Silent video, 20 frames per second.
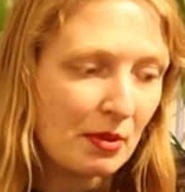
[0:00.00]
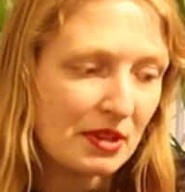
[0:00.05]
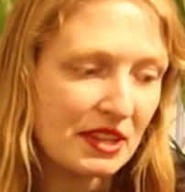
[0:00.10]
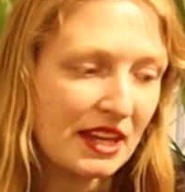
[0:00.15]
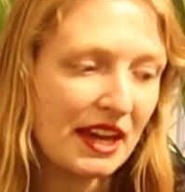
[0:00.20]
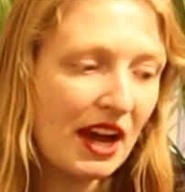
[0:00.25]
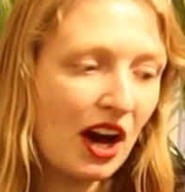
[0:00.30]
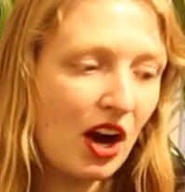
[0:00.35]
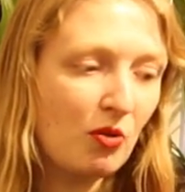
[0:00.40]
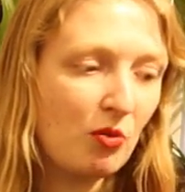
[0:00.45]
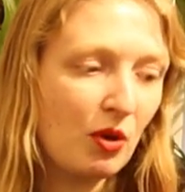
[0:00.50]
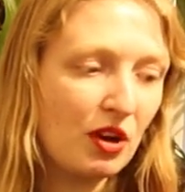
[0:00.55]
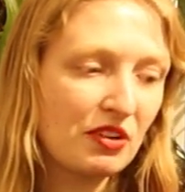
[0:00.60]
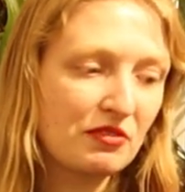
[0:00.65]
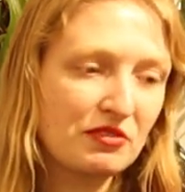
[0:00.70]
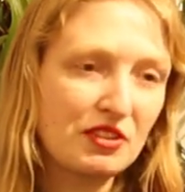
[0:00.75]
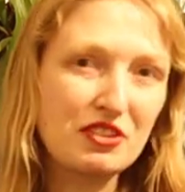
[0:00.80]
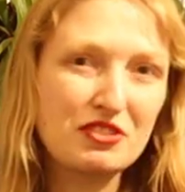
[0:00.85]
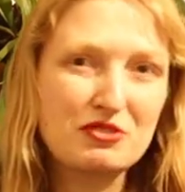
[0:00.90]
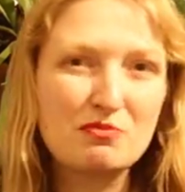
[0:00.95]
but they are
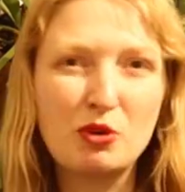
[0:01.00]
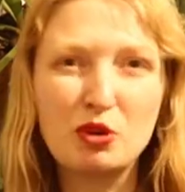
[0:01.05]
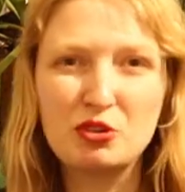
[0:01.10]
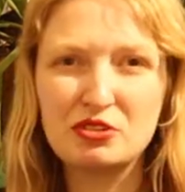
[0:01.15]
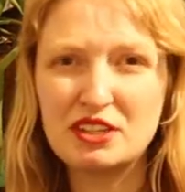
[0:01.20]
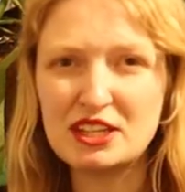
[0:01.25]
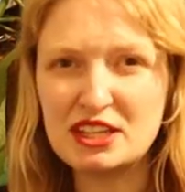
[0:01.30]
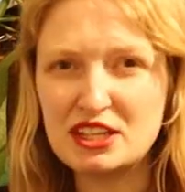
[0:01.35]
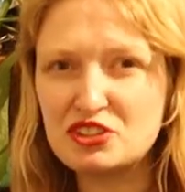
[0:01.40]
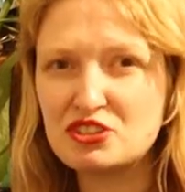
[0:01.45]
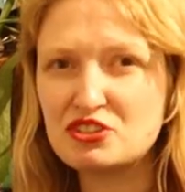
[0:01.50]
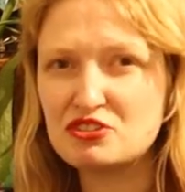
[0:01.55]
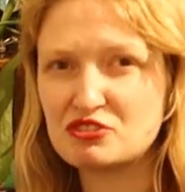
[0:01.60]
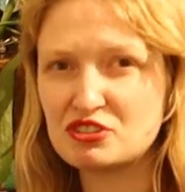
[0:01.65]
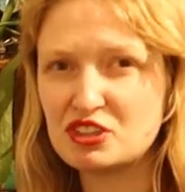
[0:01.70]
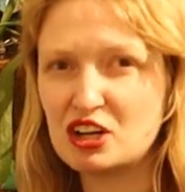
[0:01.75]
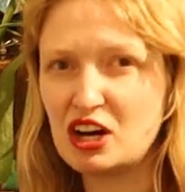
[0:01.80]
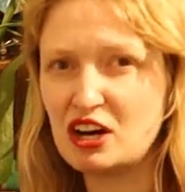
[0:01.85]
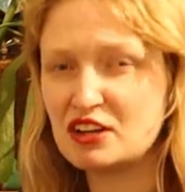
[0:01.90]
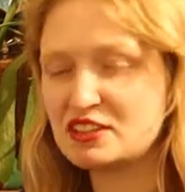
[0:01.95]
one of those more niche
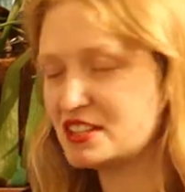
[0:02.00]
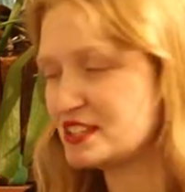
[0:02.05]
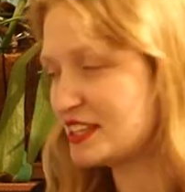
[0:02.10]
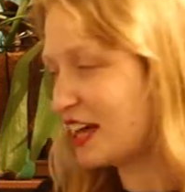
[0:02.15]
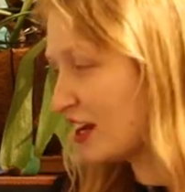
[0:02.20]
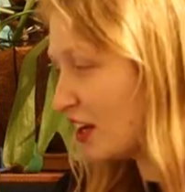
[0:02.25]
varieties,